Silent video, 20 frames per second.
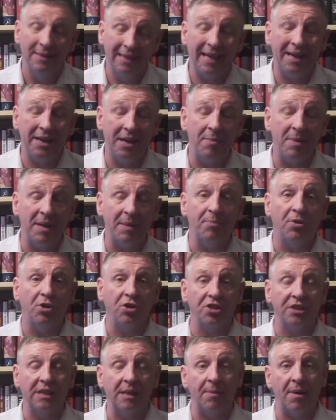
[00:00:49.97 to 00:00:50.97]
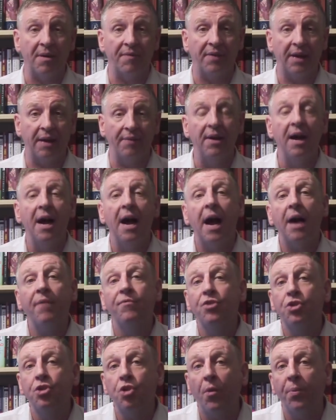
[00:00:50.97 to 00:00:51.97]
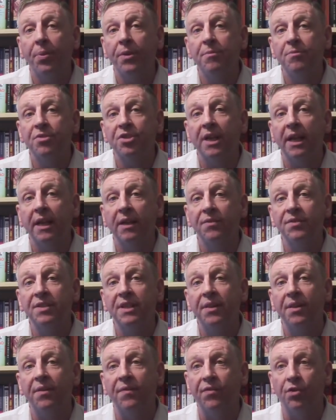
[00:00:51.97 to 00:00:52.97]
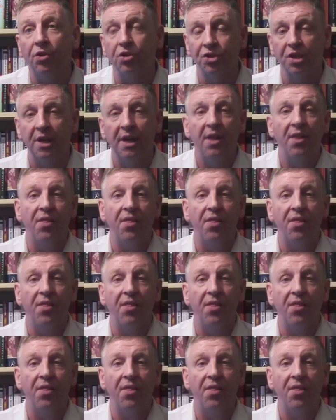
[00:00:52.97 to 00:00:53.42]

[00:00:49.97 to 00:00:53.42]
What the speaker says: and the big boys in MI5 have shot themselves in the foot.